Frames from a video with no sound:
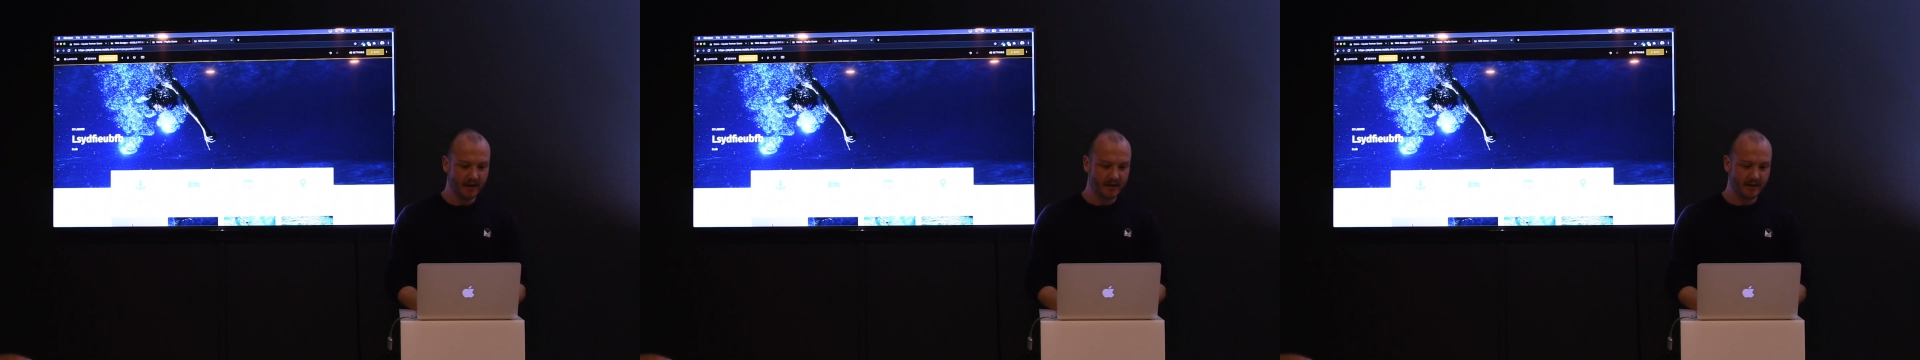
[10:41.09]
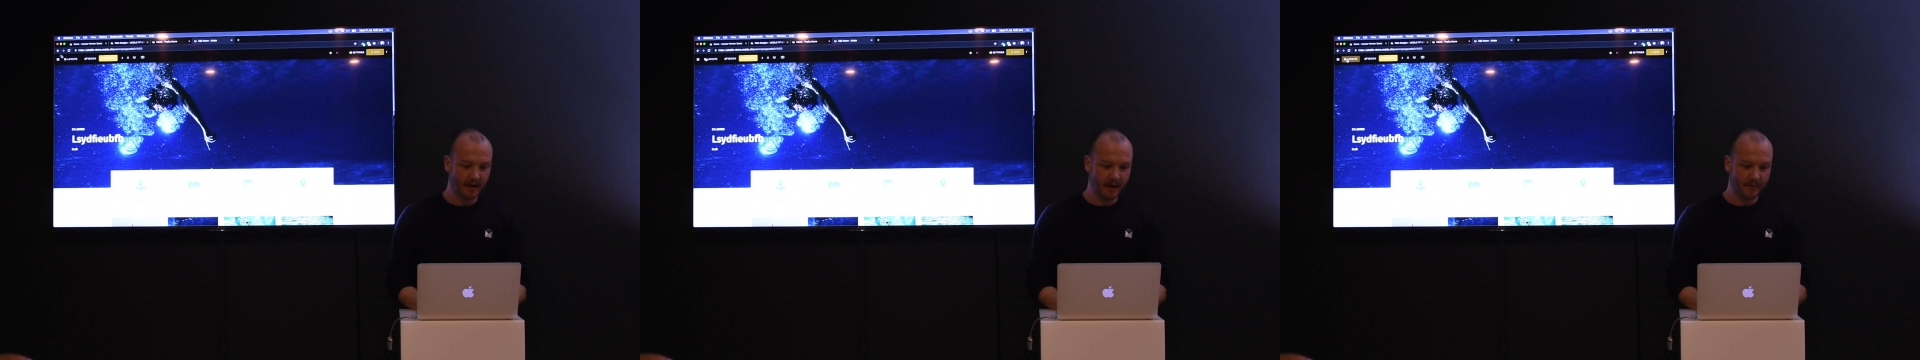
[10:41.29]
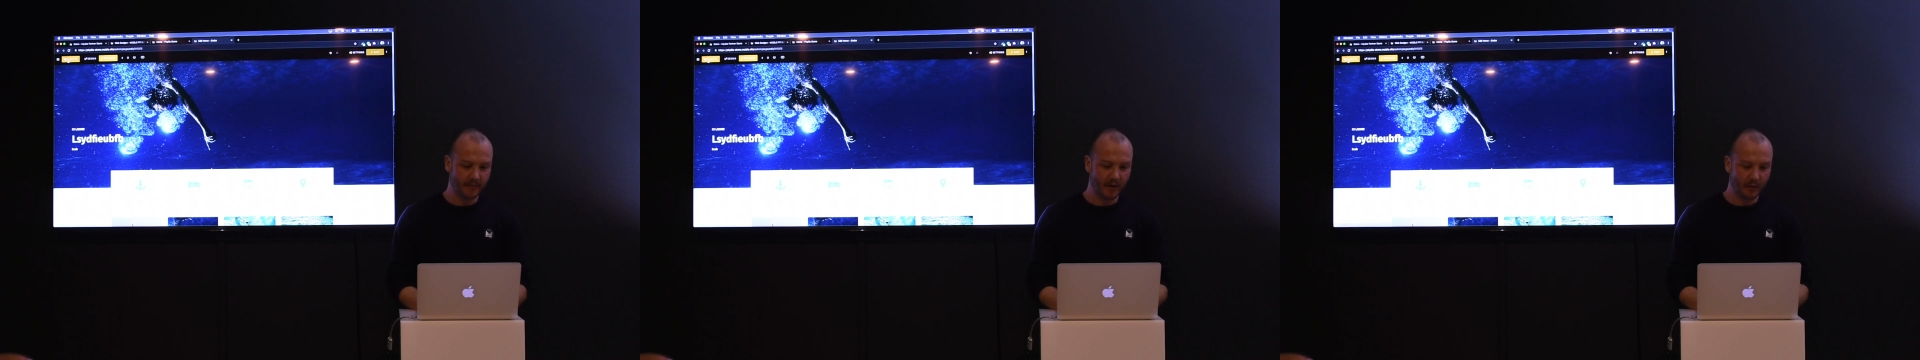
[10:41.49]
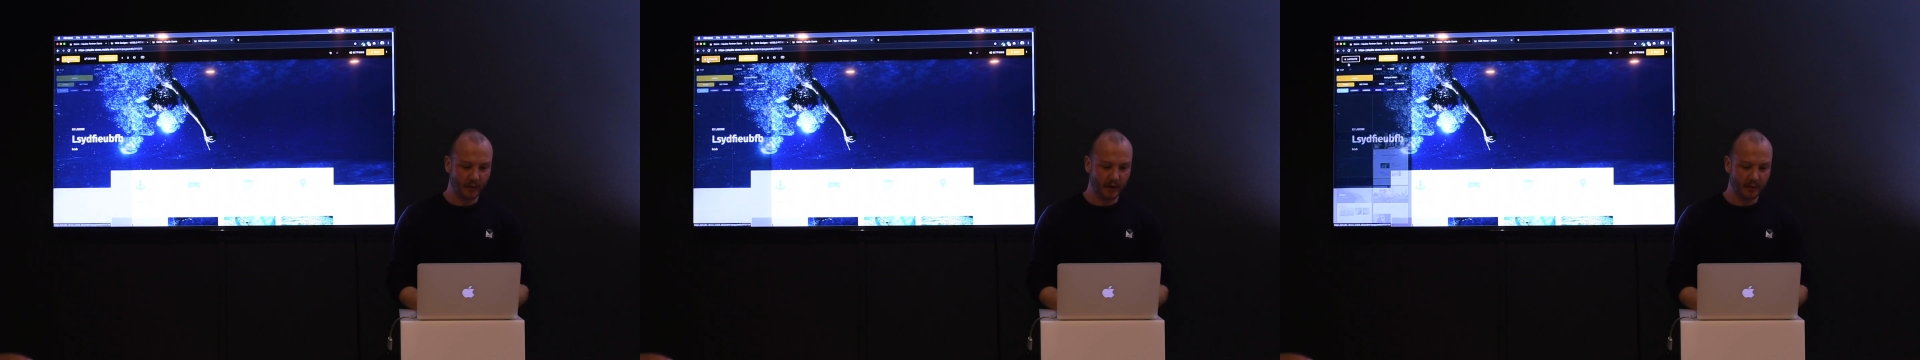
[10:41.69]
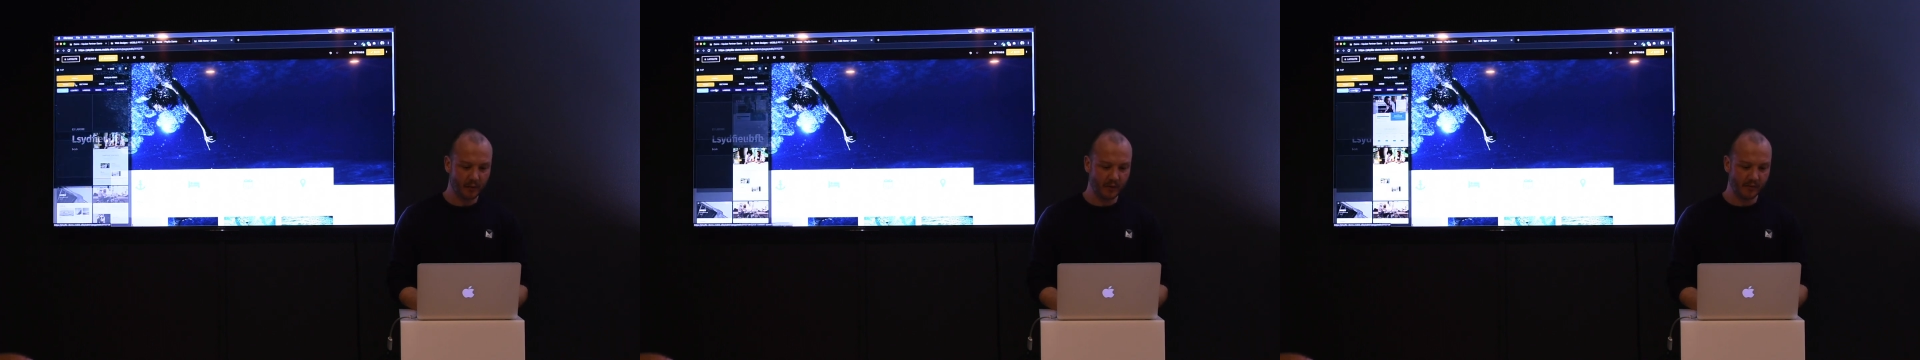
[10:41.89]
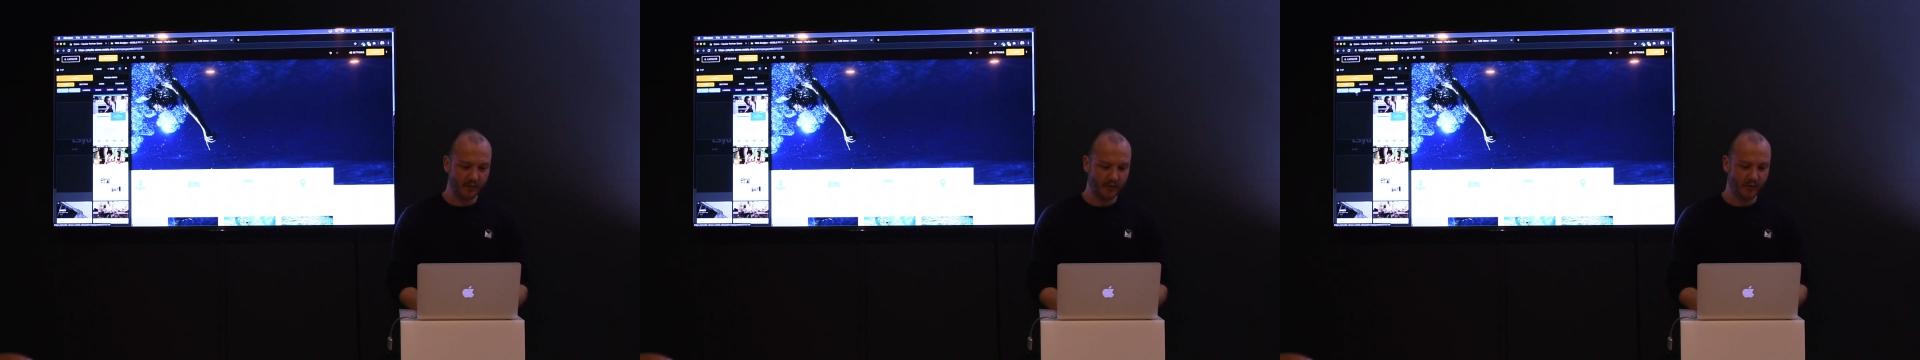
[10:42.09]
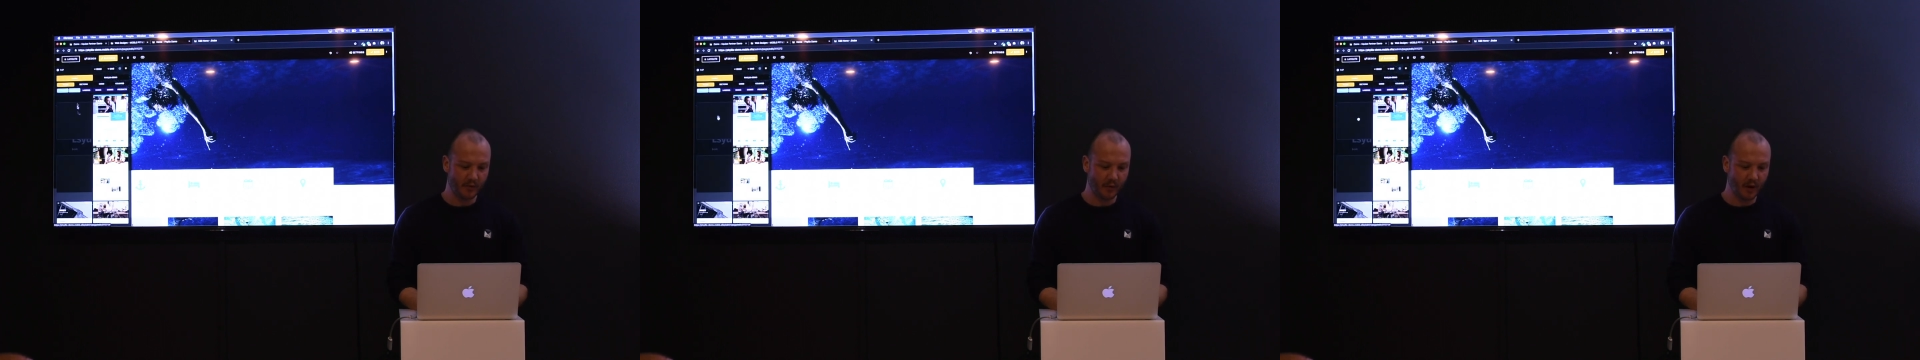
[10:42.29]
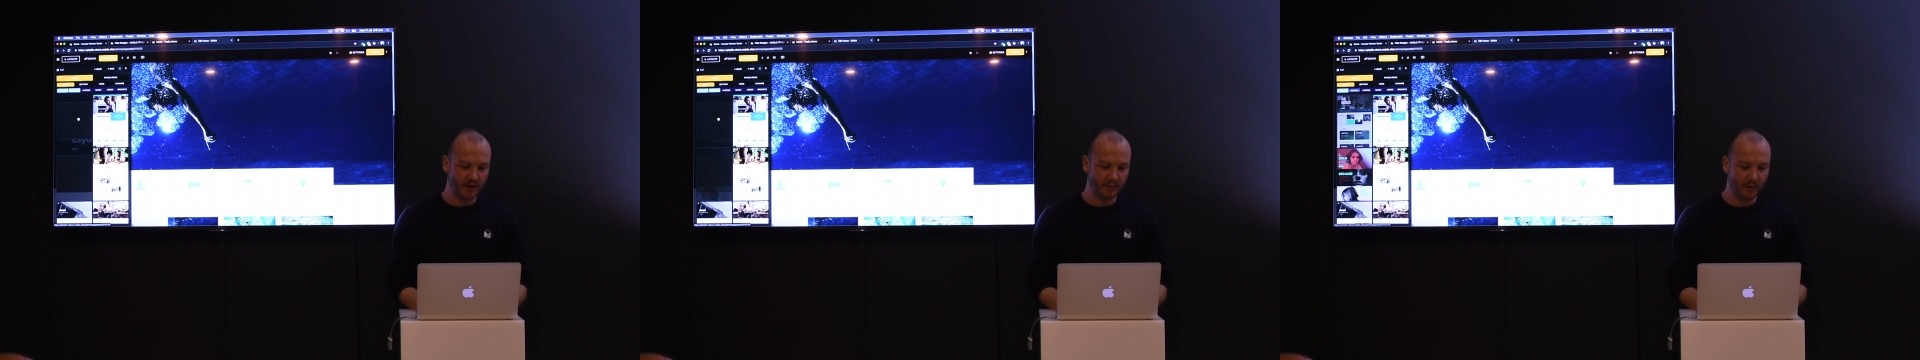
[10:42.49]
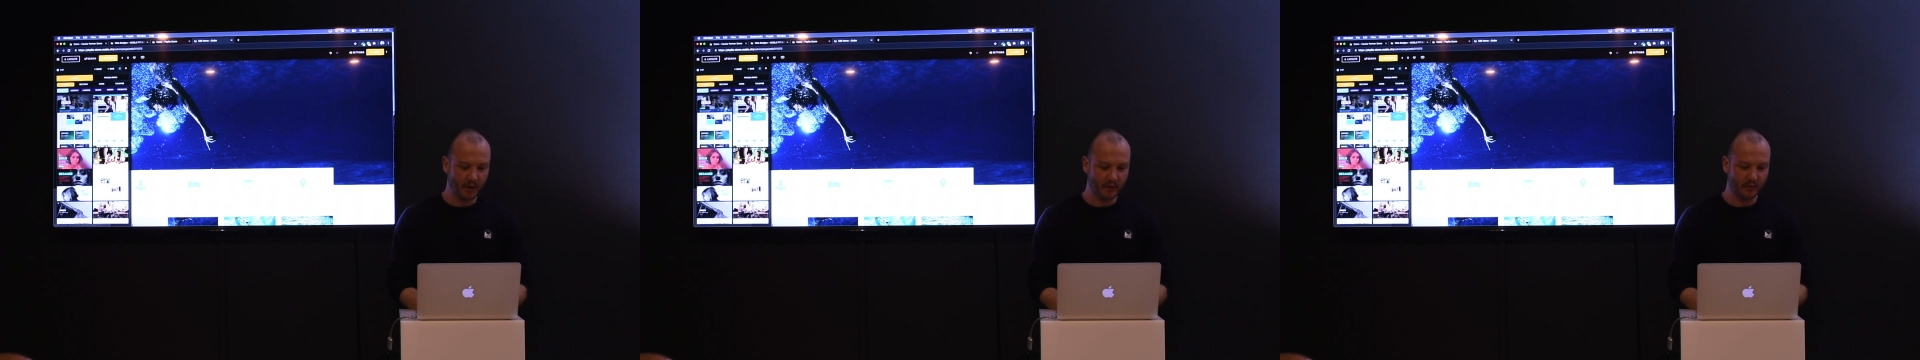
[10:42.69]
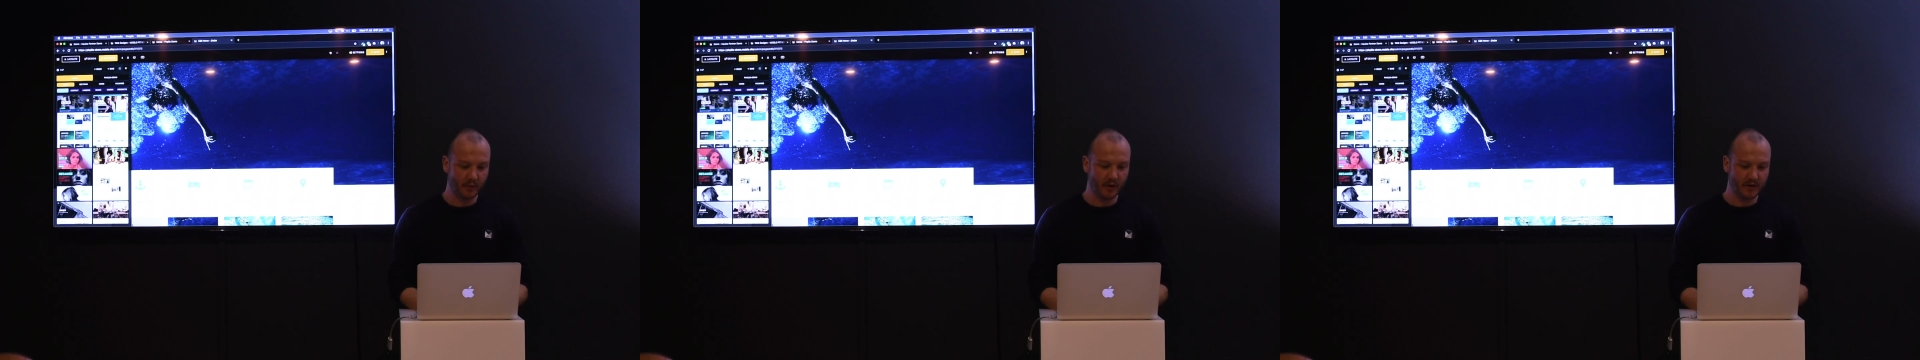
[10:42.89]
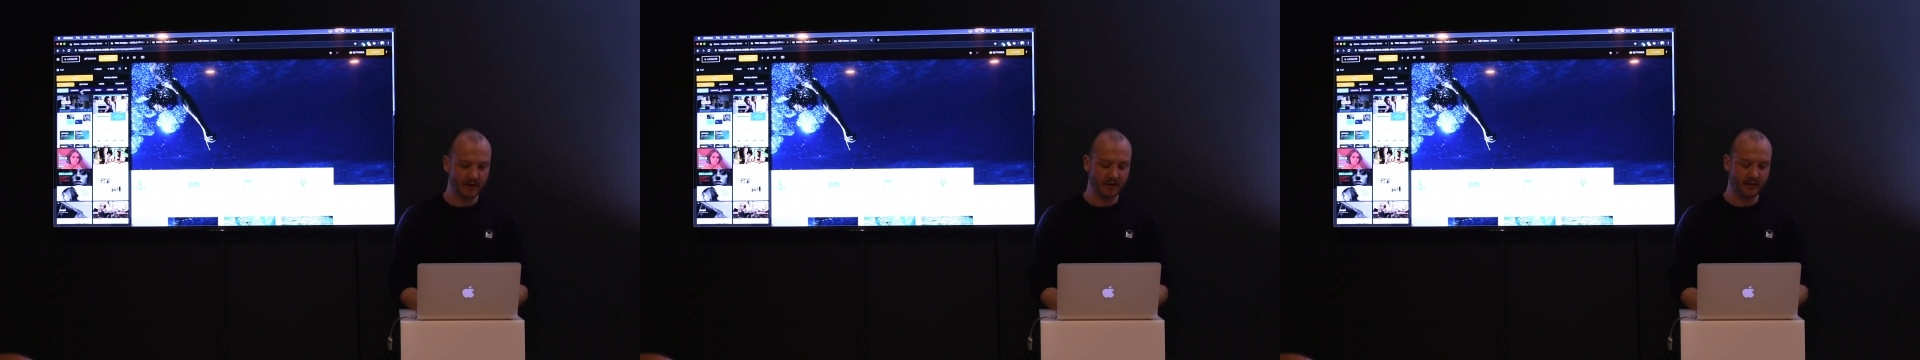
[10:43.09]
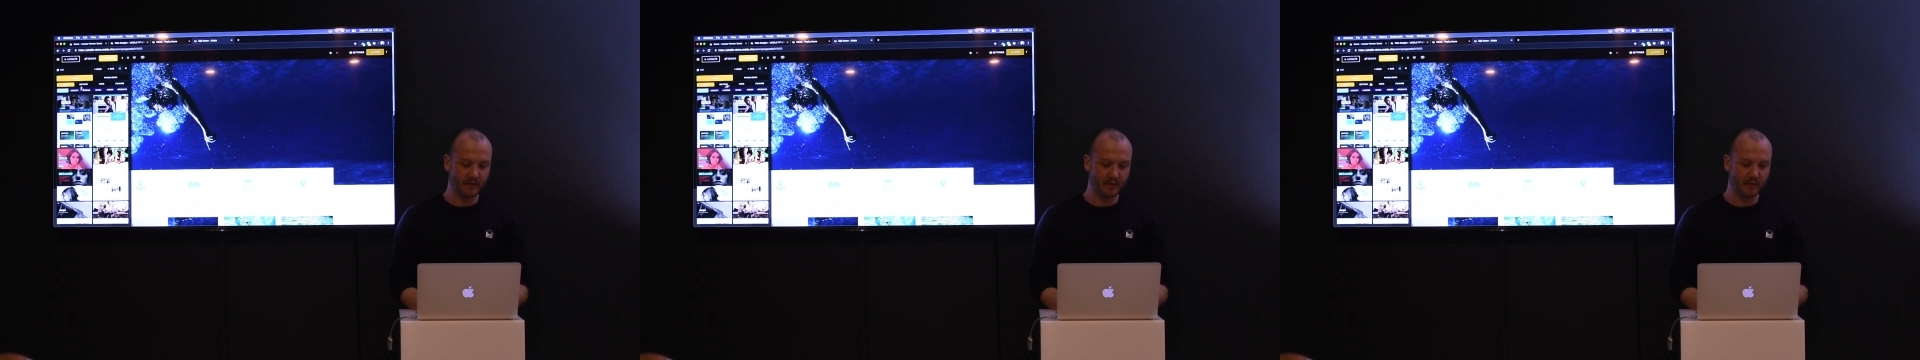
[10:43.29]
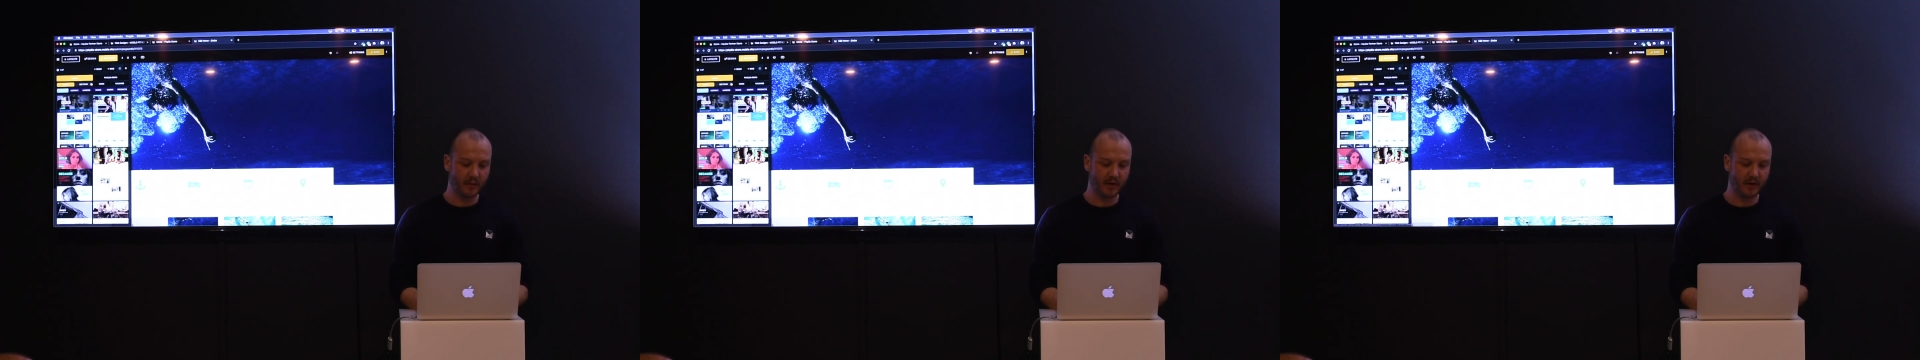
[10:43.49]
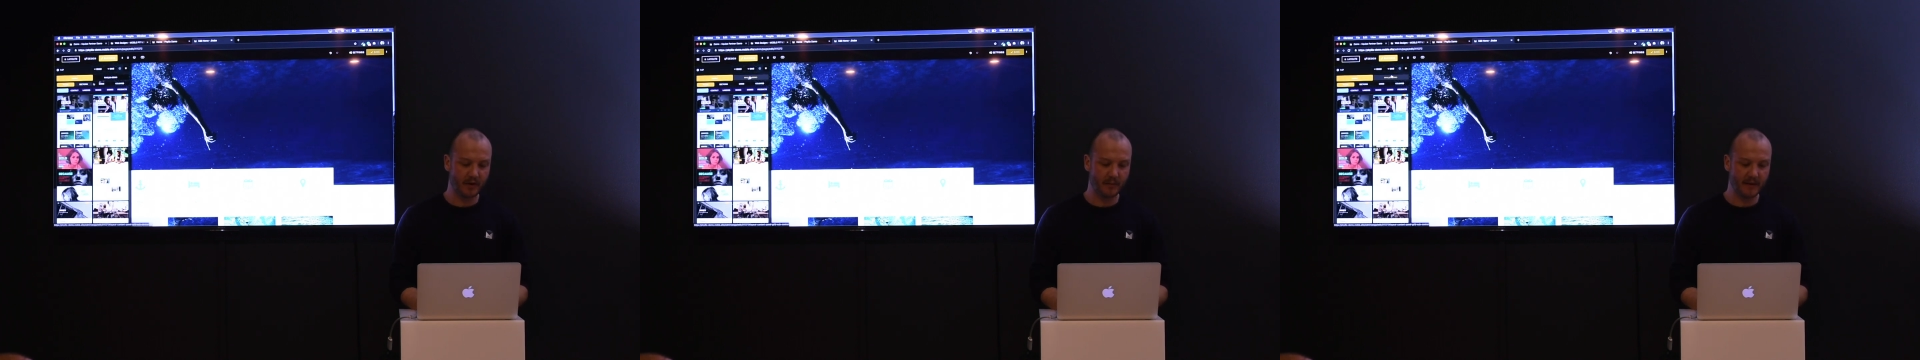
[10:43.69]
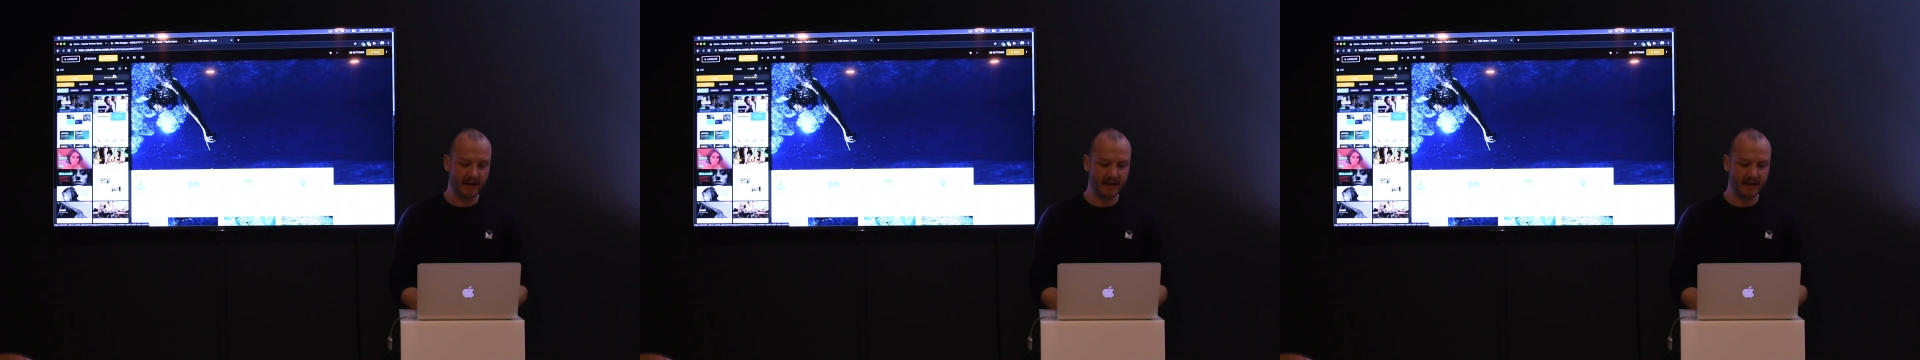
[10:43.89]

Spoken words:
So one of the